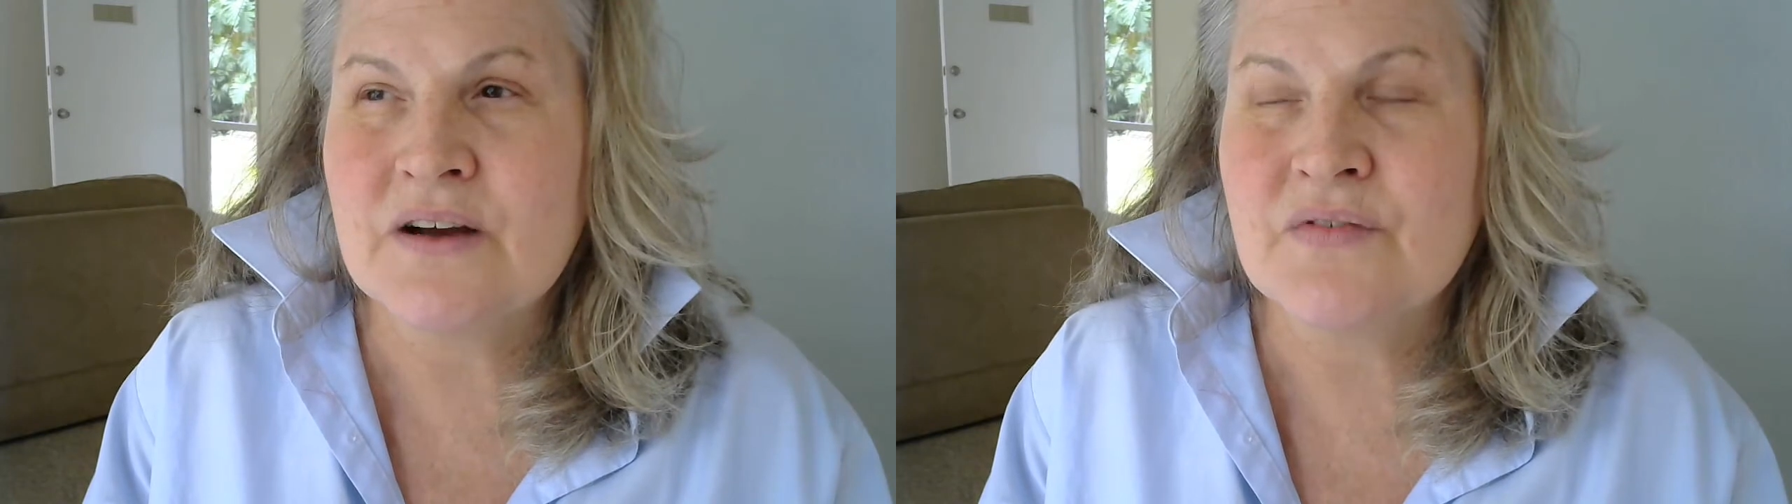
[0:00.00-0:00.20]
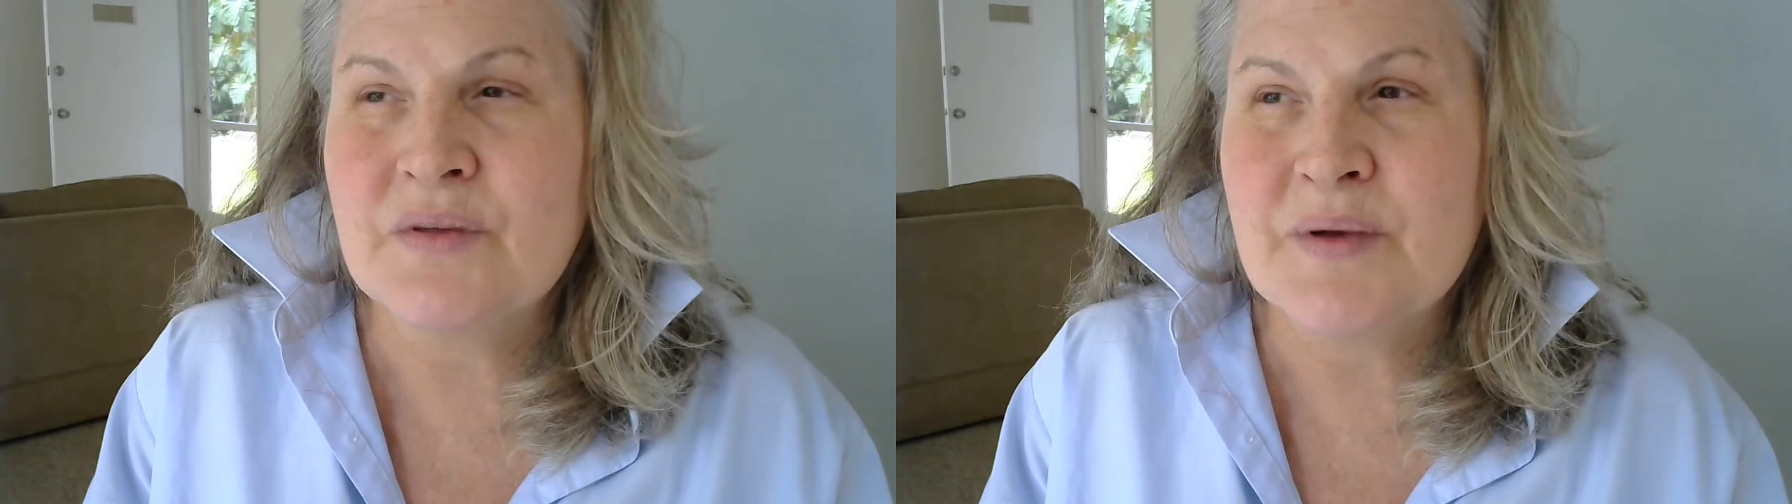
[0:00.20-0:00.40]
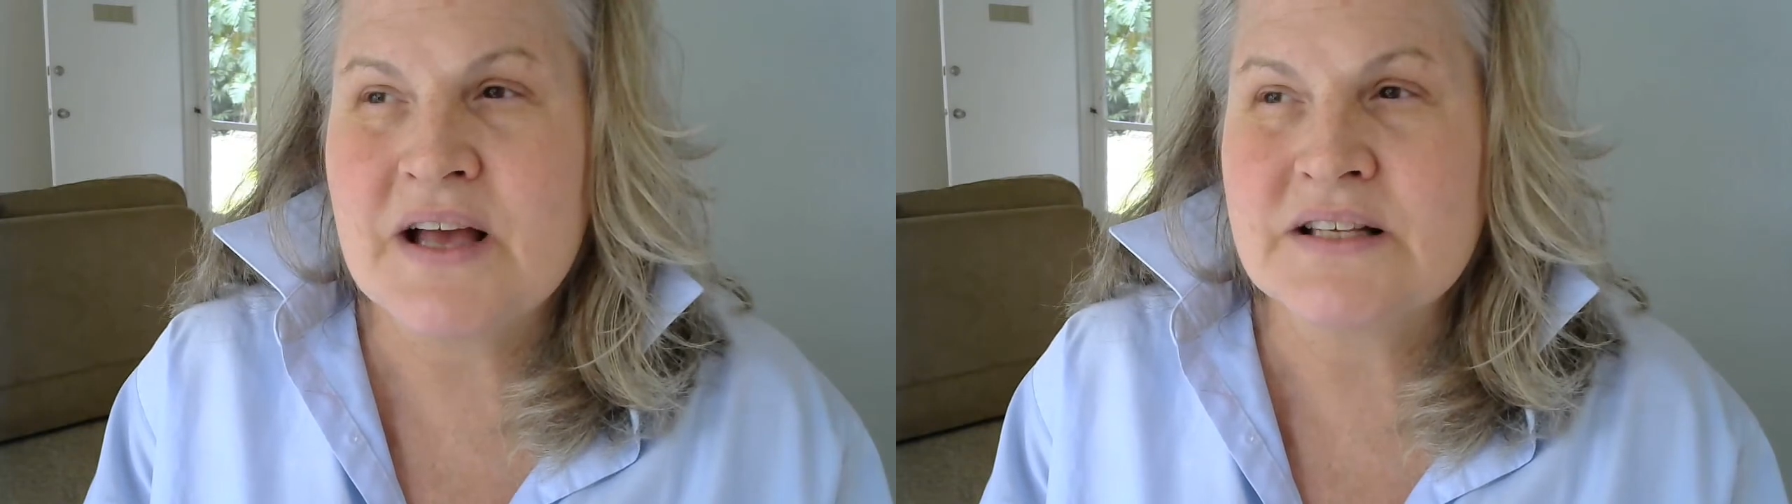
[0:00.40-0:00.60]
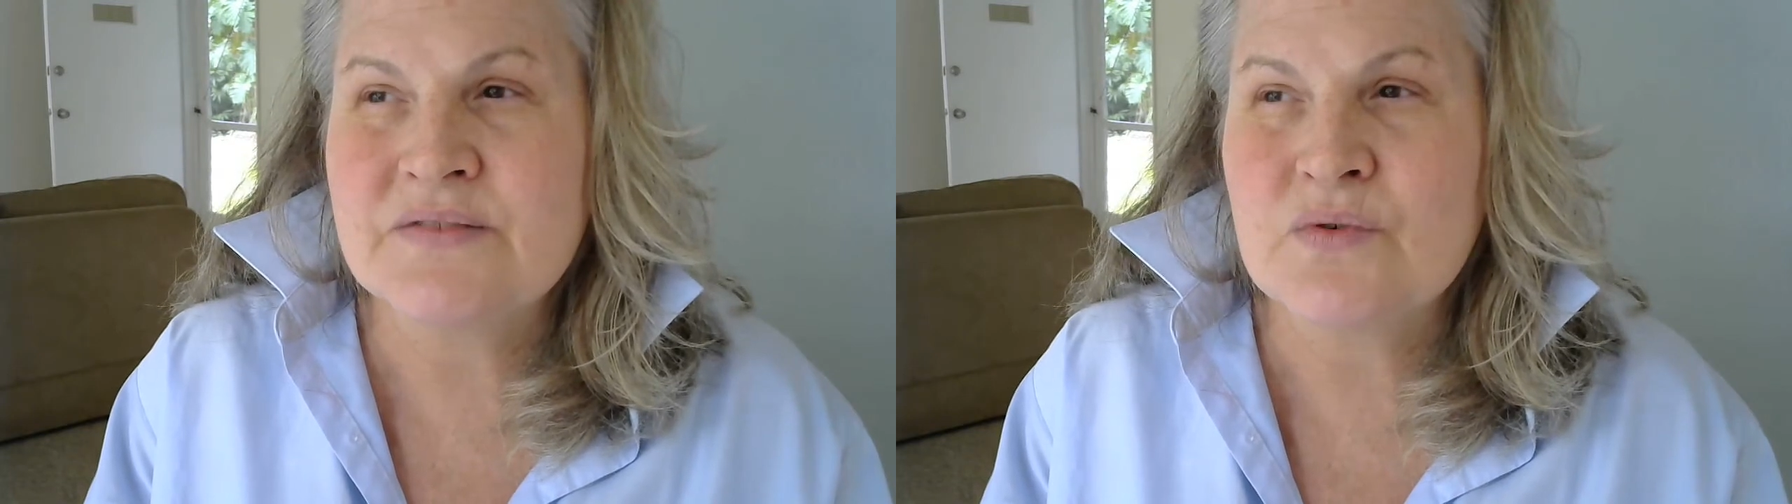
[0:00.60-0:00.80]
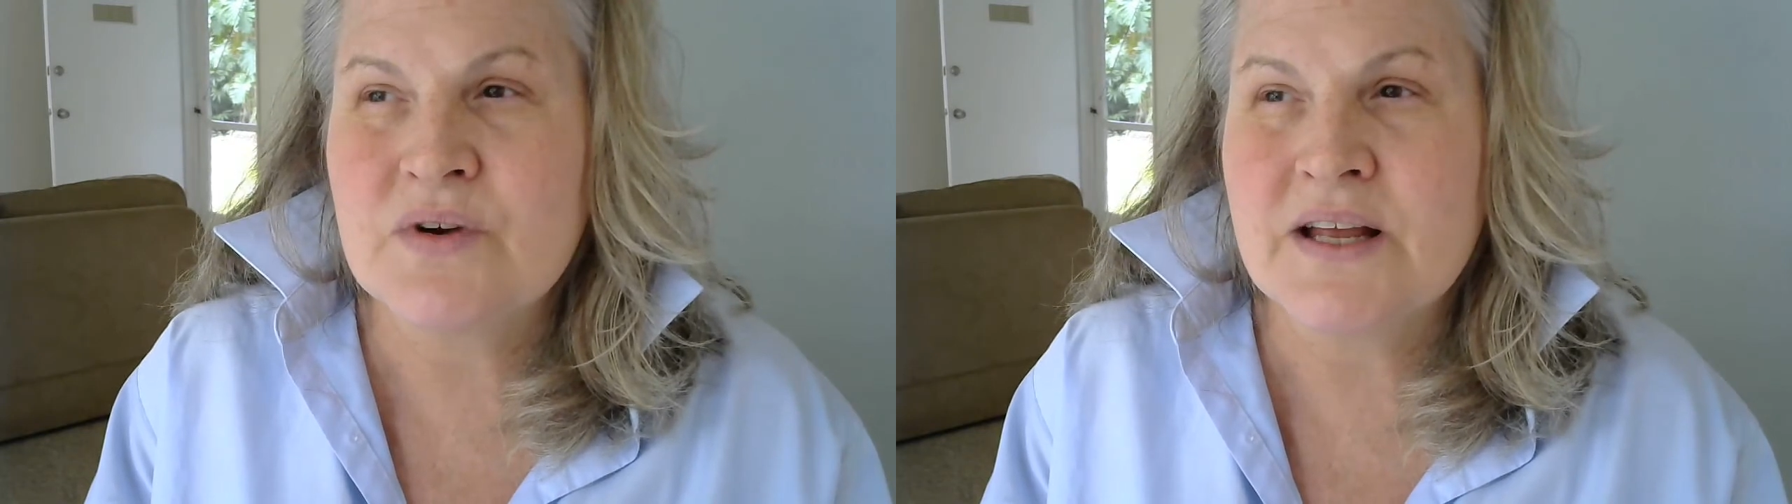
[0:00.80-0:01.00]
over the past
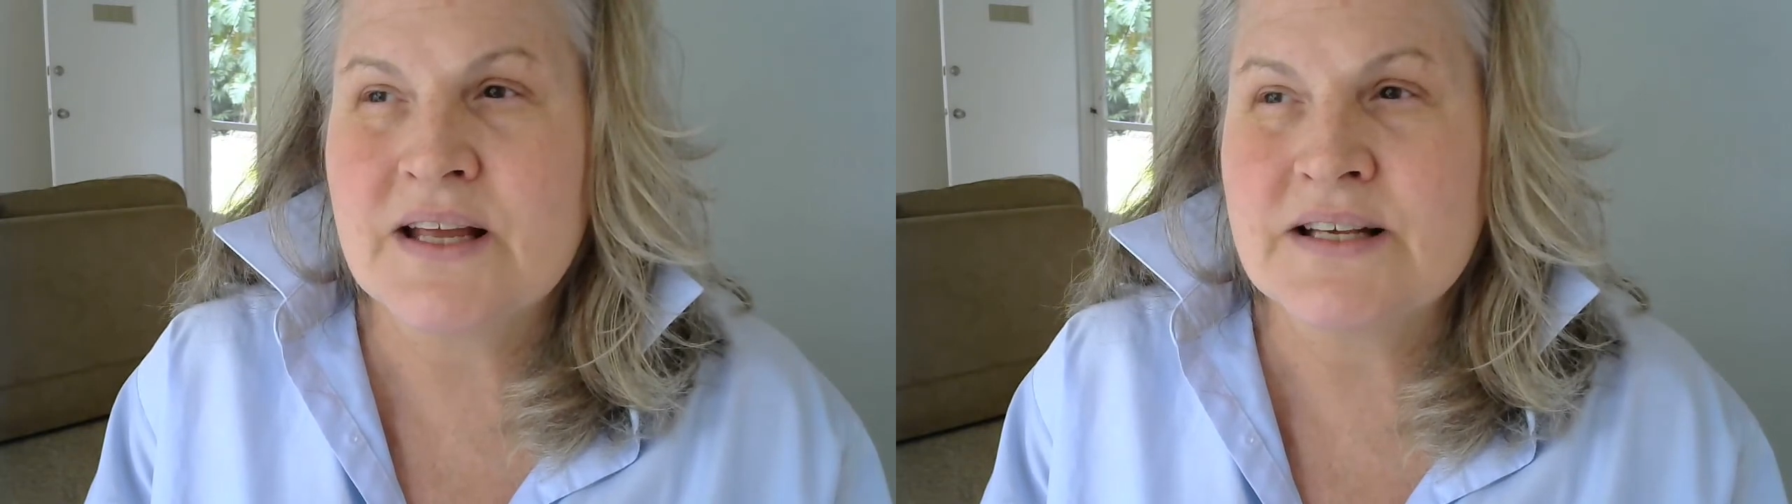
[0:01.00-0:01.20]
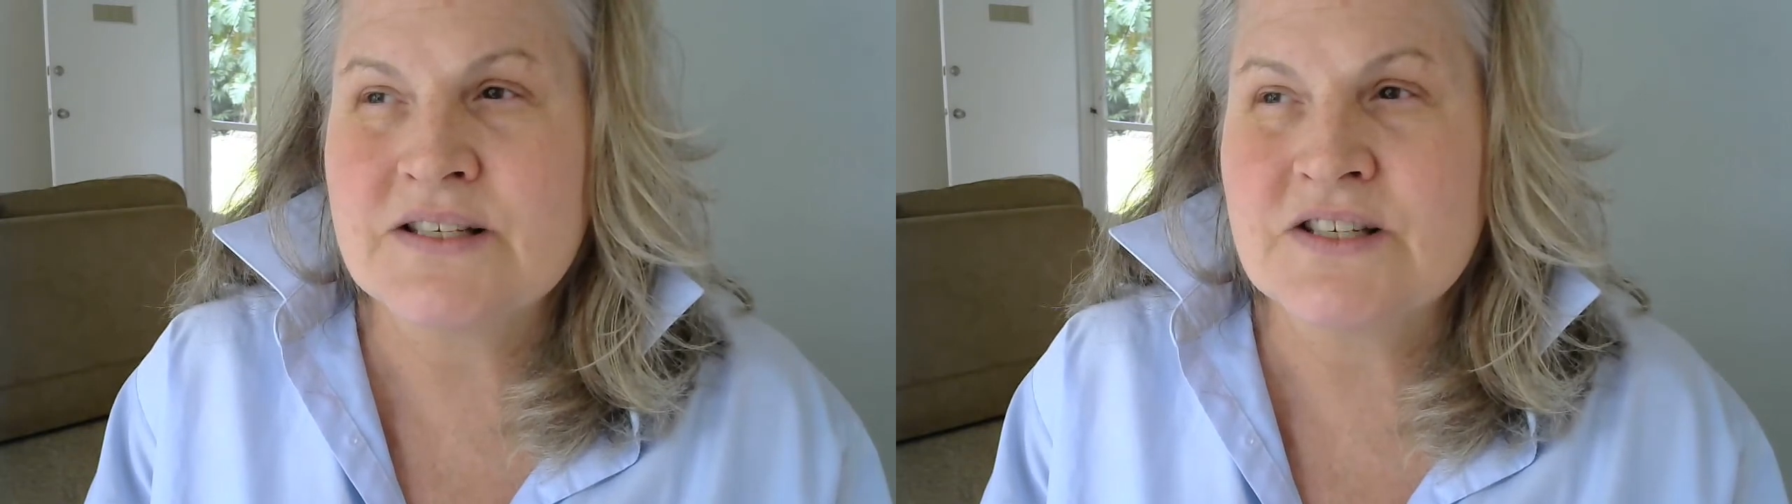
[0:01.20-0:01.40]
4 days,